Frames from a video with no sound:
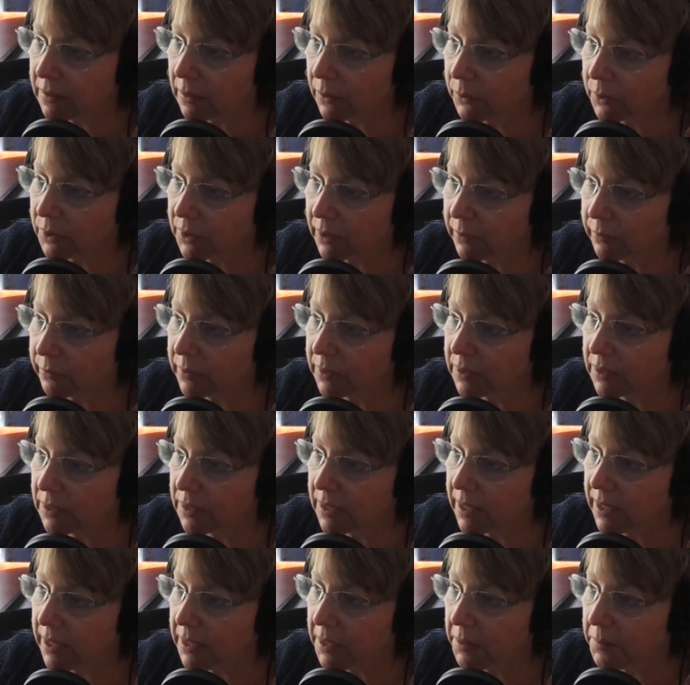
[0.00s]
low
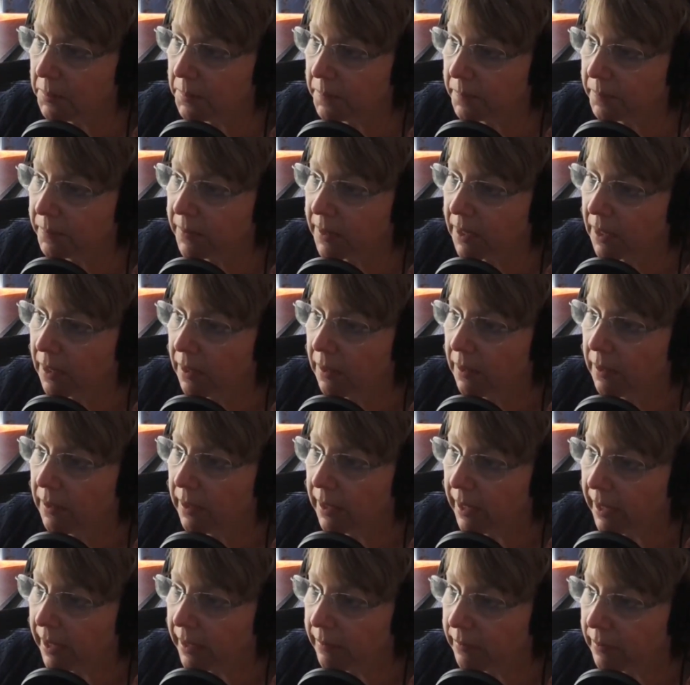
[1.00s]
self-esteem,
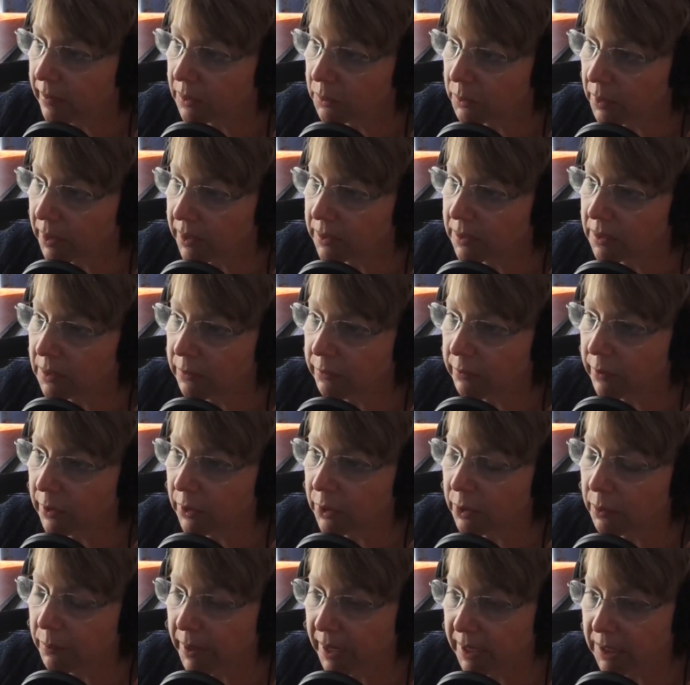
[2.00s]
as well as severe
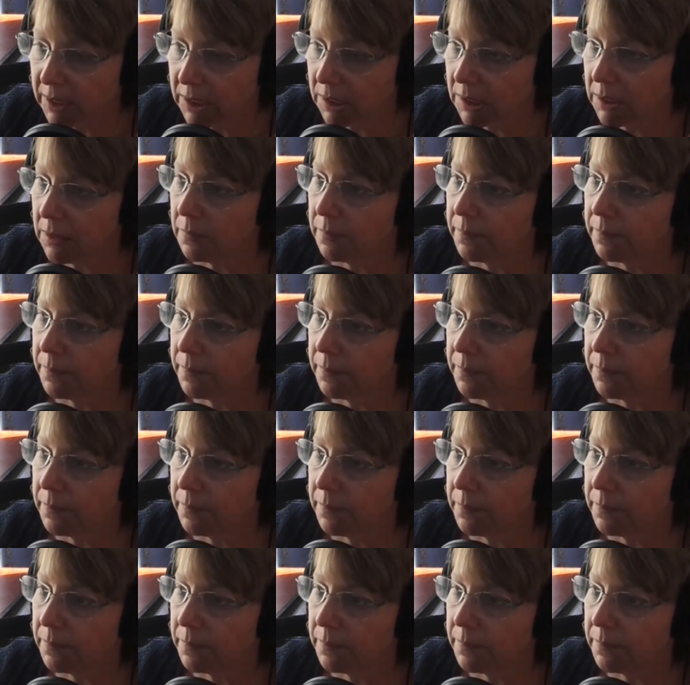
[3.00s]
depression.